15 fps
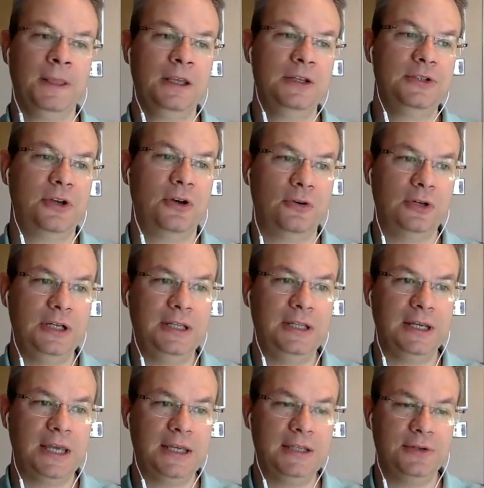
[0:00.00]
So in the
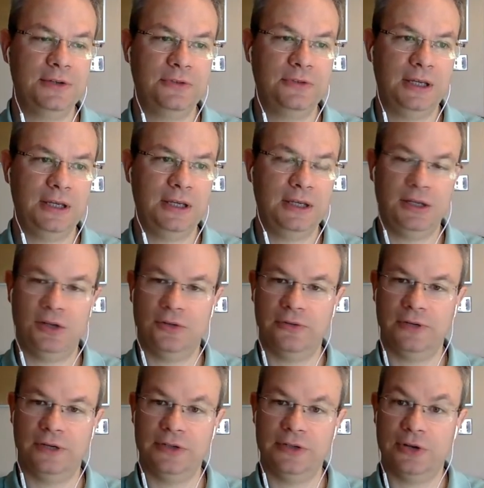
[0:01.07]
case of
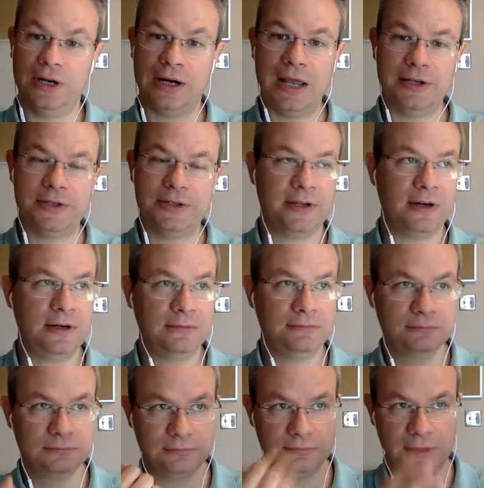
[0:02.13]
a solar-like star,
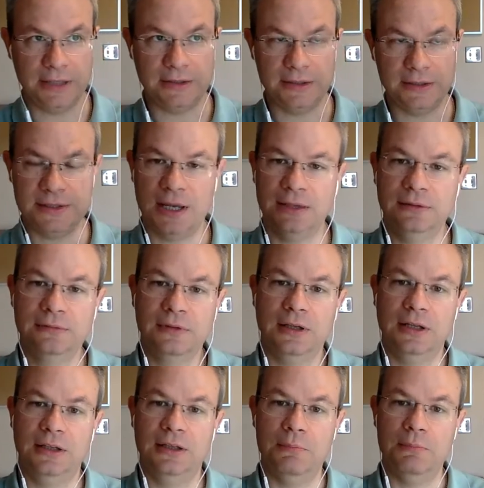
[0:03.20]
like the sun,
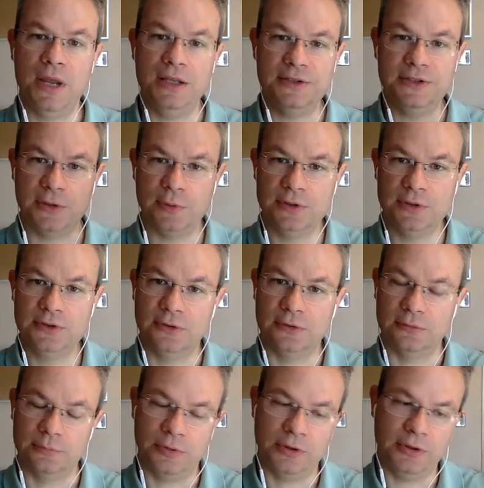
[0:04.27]
in the main sequence,
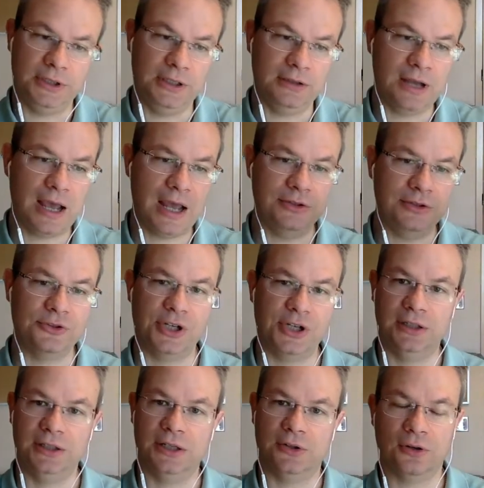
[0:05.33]
so burning hydrogen
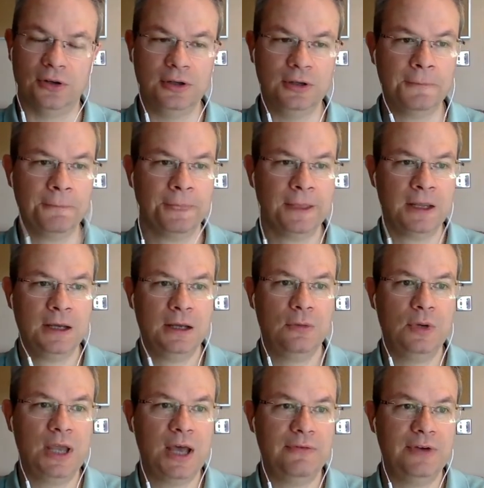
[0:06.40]
in the core,
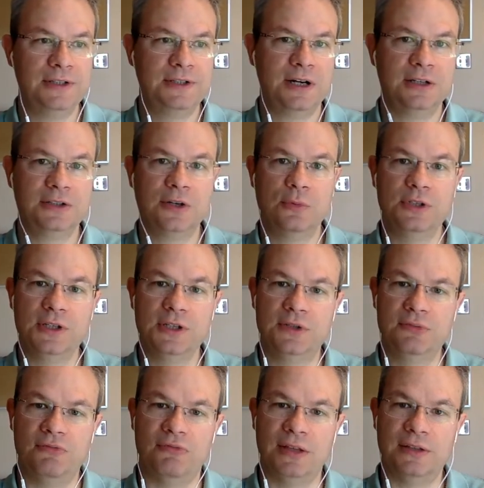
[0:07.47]
we have a structure which
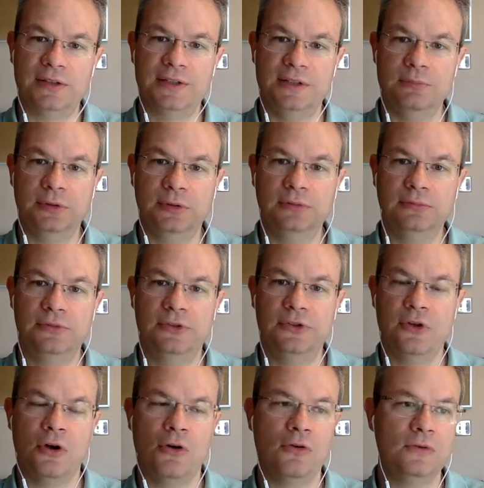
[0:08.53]
is rather simple.
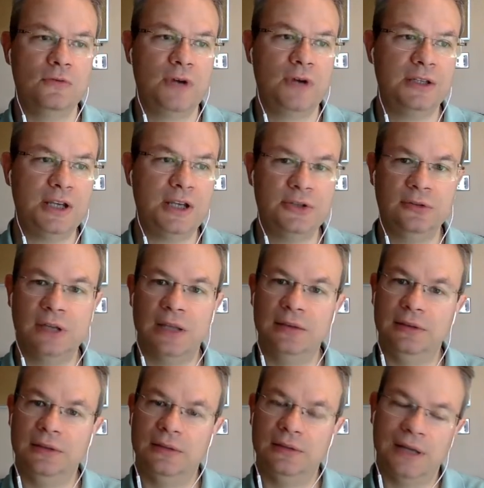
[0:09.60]
So radiation can
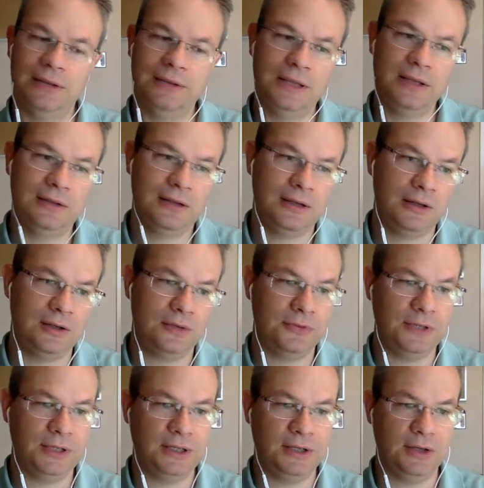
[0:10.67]
take care of
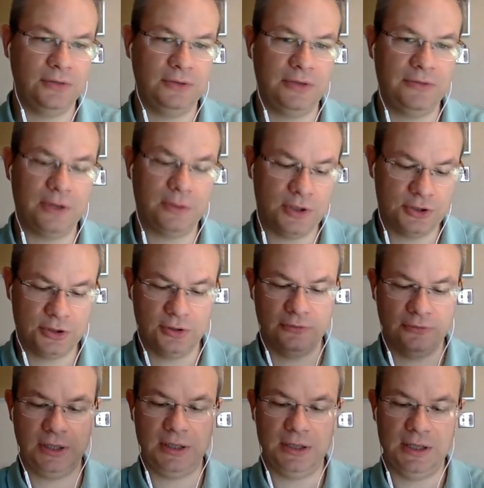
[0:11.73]
the evacuation
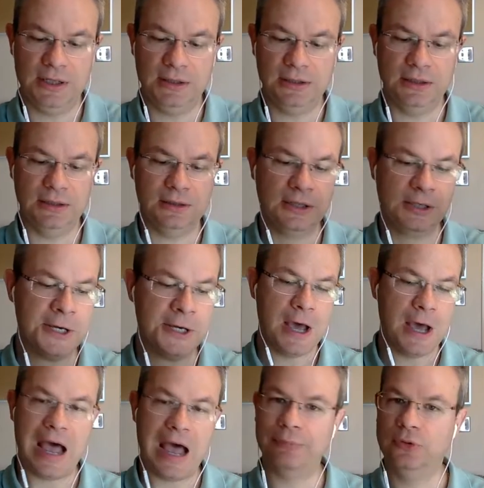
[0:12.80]
of the heating
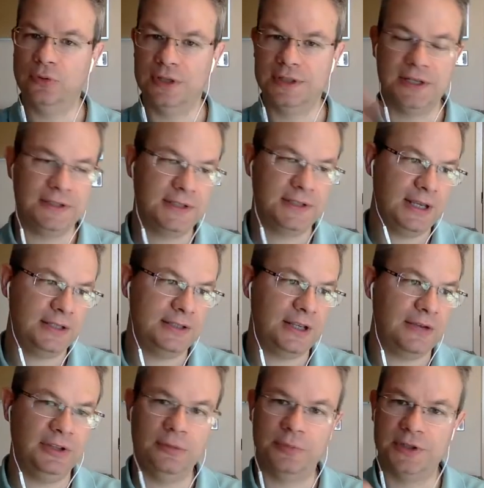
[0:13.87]
up to, as I said,
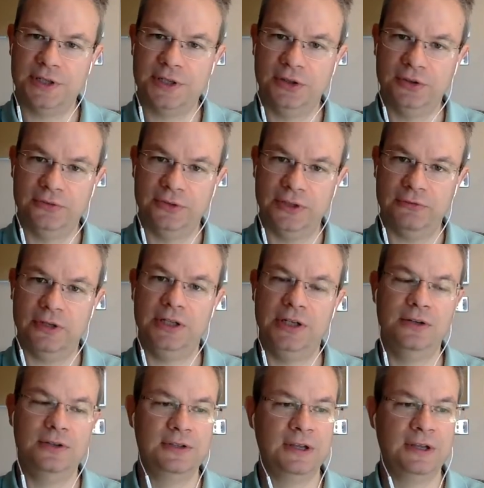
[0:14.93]
70% of the
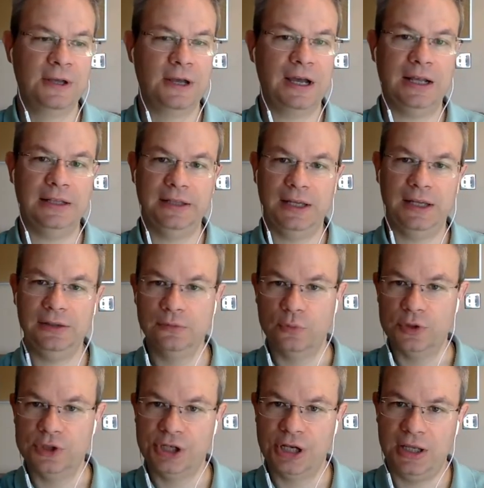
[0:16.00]
radius, and then
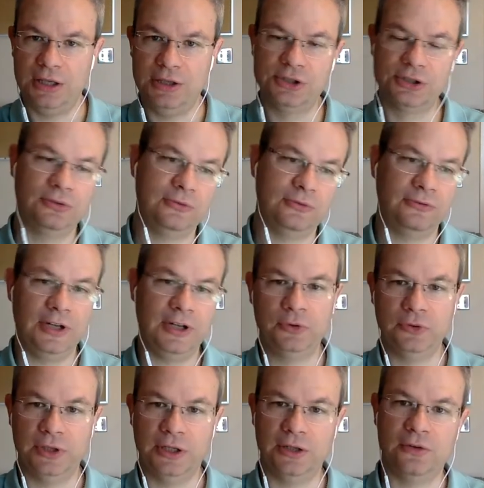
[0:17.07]
we change to flip
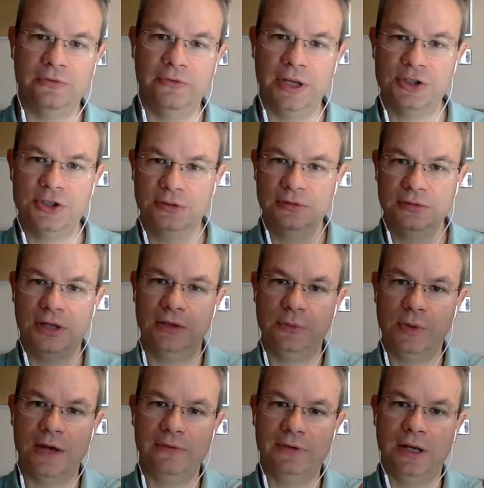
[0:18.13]
to the convection, and
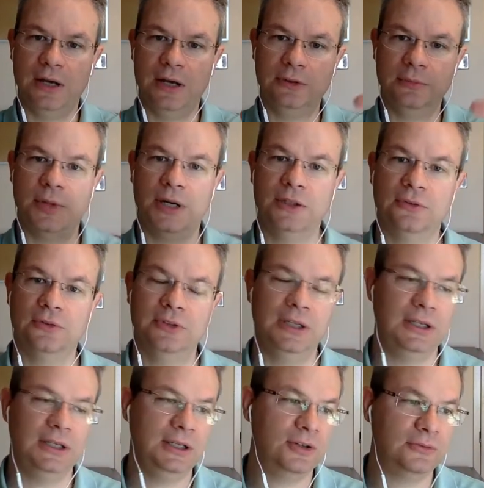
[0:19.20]
we have the outer part of
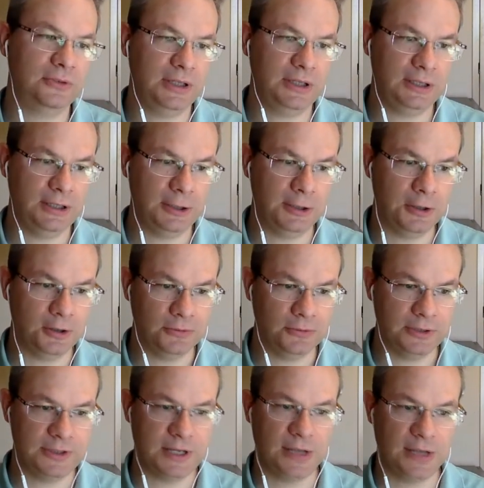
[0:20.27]

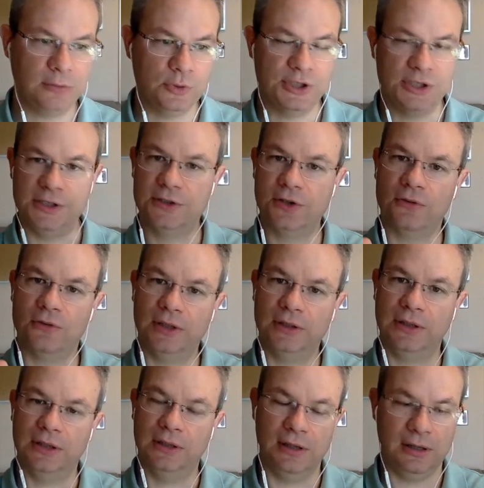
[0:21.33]
the sun, which is
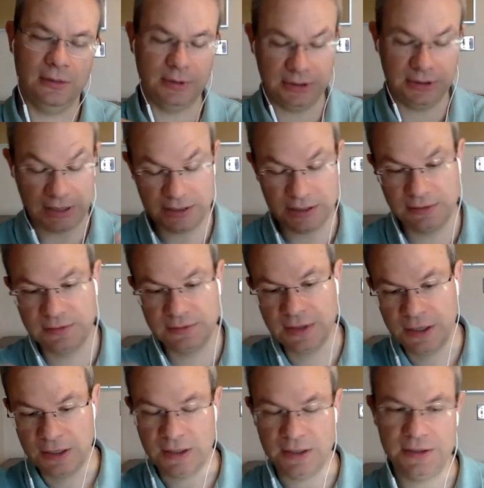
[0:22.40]
convectly, the heat
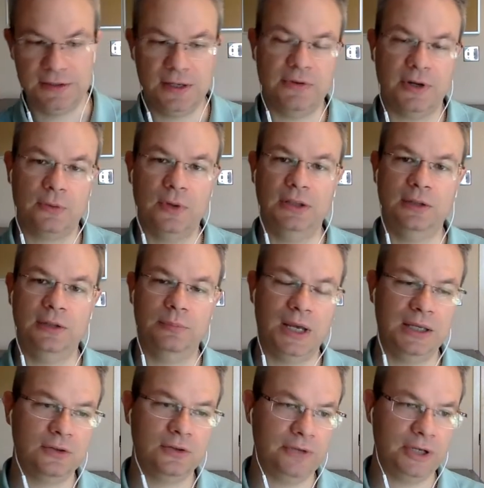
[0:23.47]
is evacuated
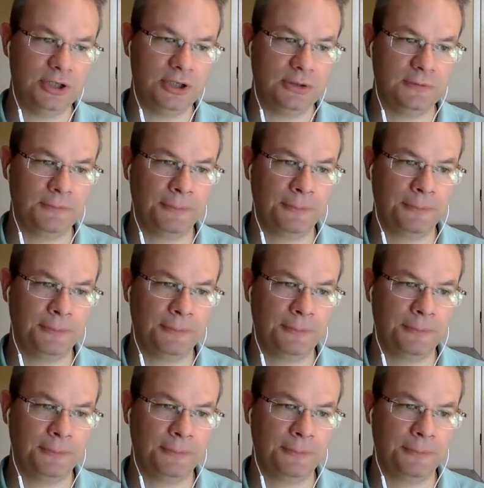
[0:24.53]
by convection.